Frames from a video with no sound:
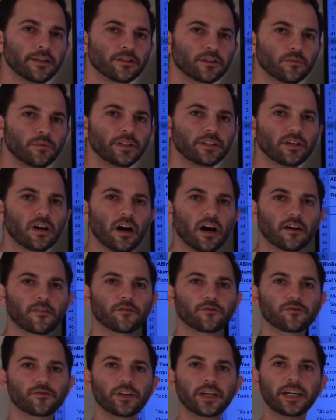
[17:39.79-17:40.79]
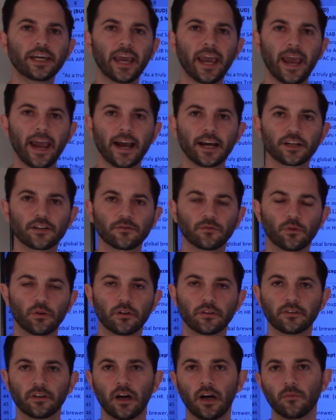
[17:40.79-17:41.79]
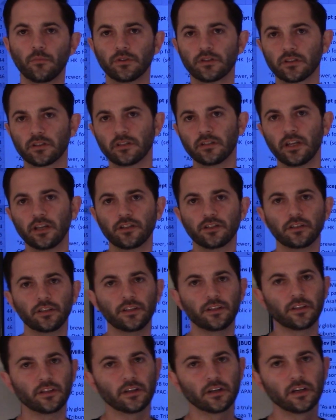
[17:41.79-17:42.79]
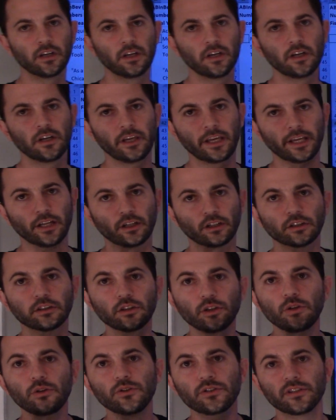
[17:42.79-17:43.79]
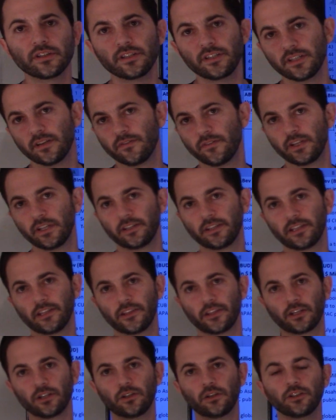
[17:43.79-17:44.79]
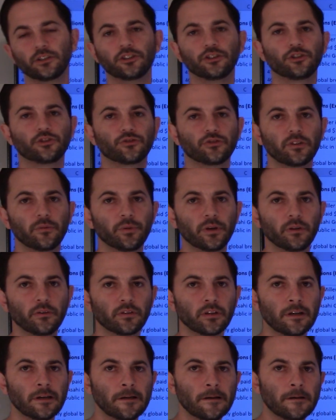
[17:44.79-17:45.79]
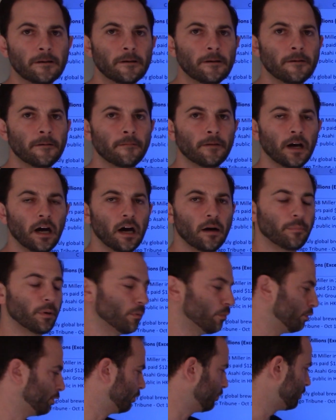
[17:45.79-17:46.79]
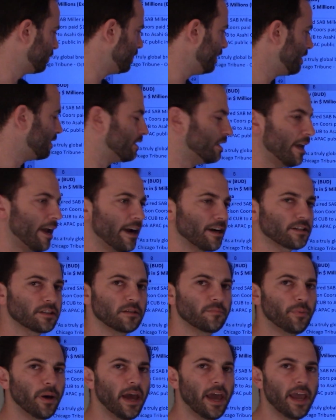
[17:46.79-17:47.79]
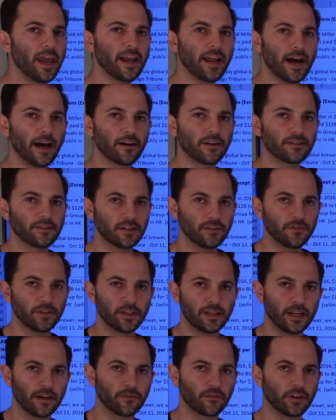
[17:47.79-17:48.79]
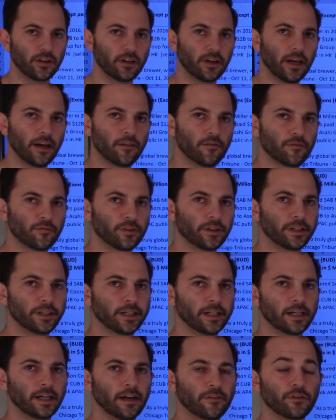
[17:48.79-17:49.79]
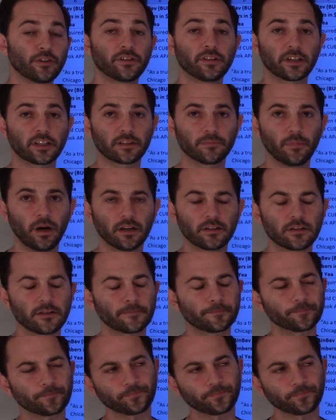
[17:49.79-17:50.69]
So we talk free cash flow all the time, which is essentially includes the dividend that they could distribute. But what you'll see is they actually pay out a dividend every 6 months.